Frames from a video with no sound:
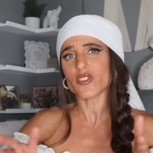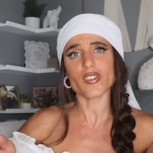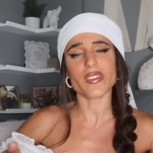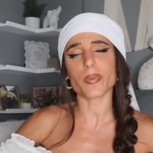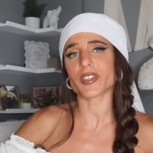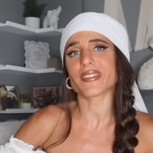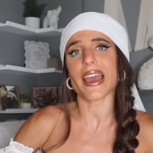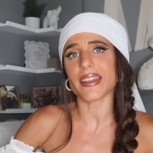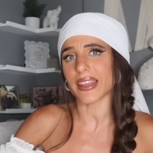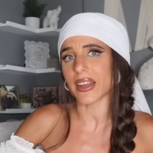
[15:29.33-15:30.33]
let's just
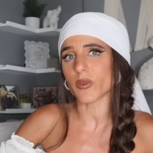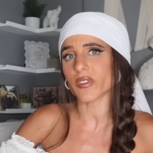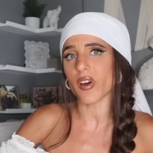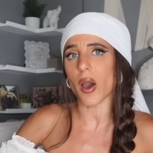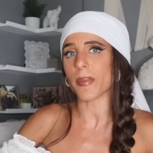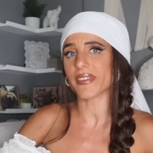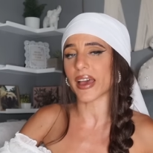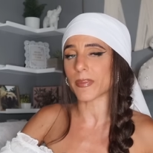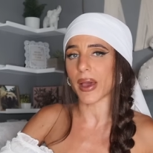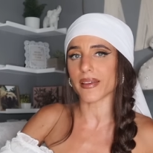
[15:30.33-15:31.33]
pretend that it was a
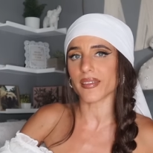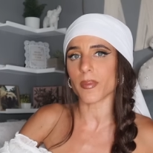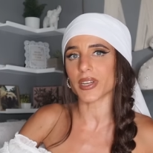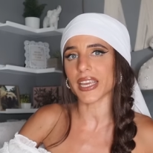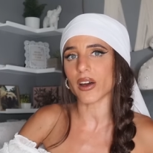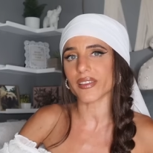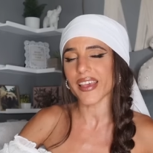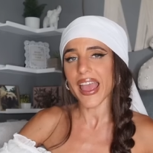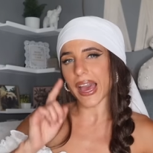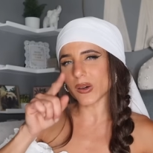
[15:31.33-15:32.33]
homicide by somebody else.
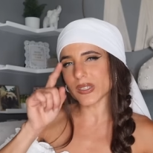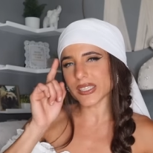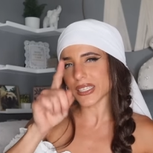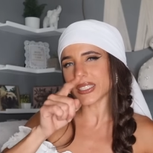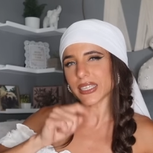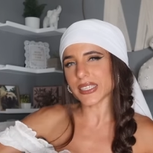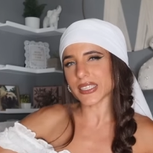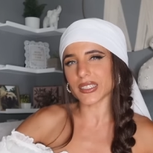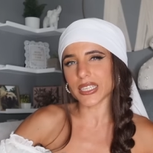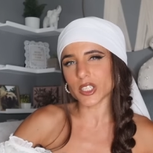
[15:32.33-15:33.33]
How silly is
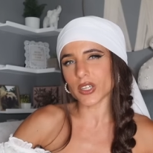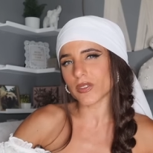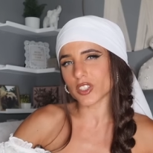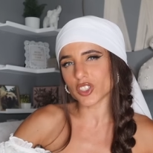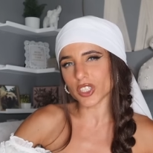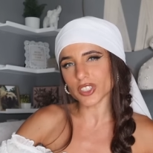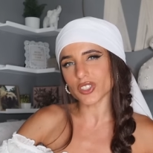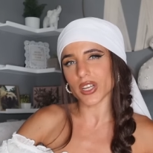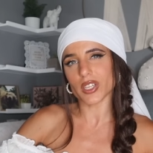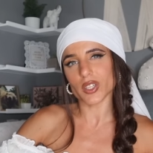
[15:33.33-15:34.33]
the leader of the church
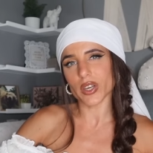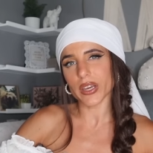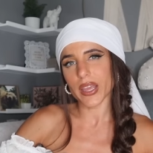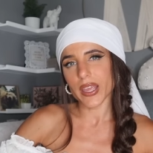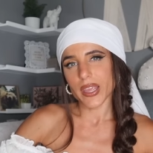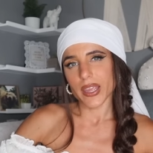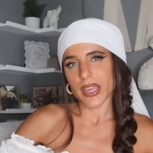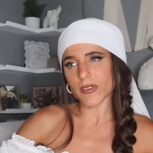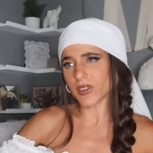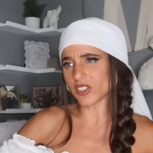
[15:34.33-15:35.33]
going to look
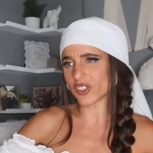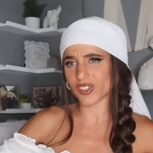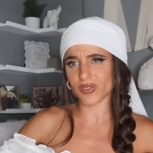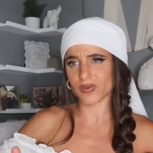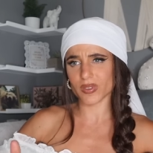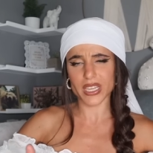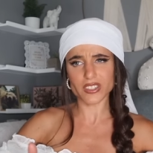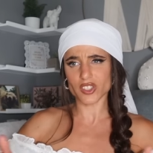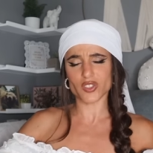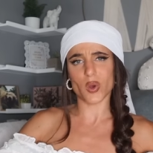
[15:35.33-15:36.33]
if he just he
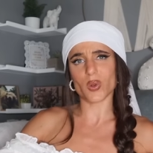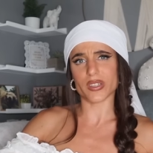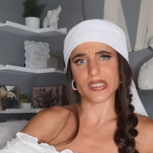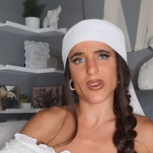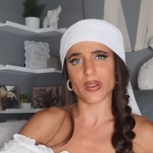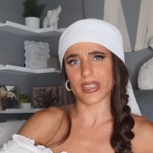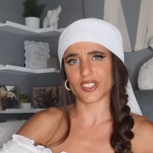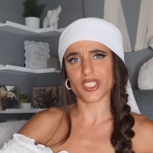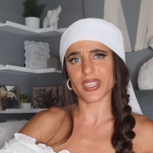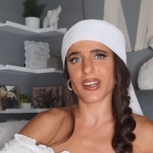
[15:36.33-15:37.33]
just told us all that
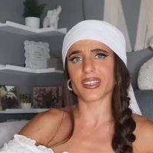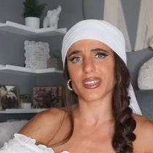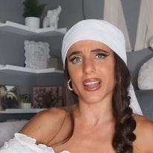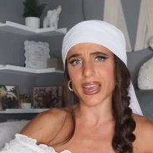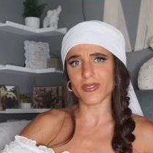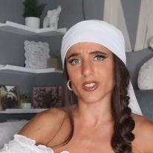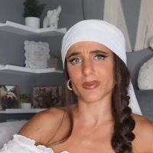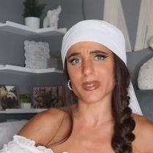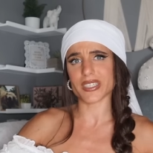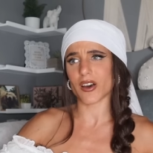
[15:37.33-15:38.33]
Shiana lied to
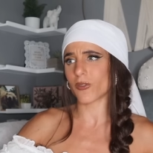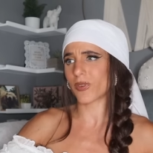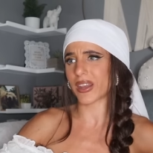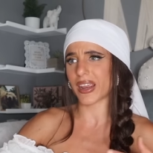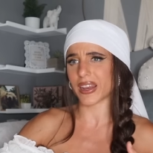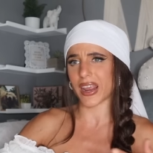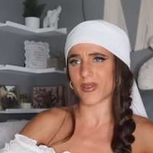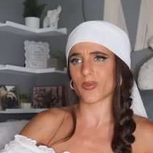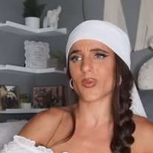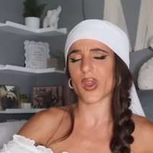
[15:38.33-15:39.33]
himself and, and,
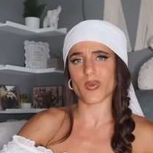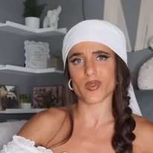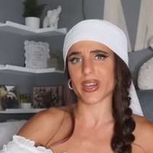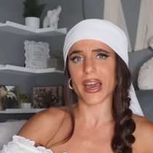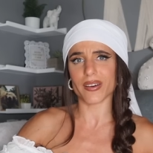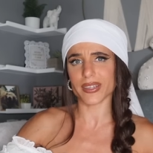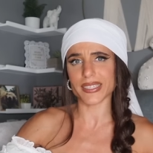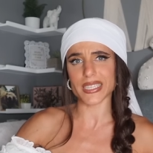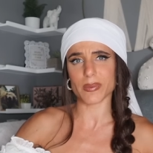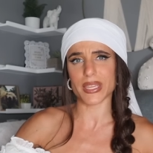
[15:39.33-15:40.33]
and in reality
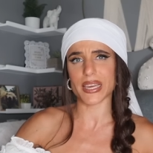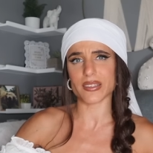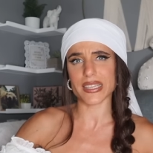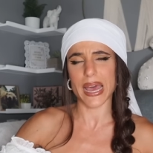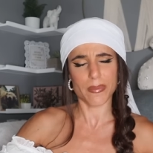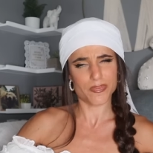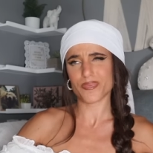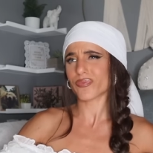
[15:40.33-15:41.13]
something else happened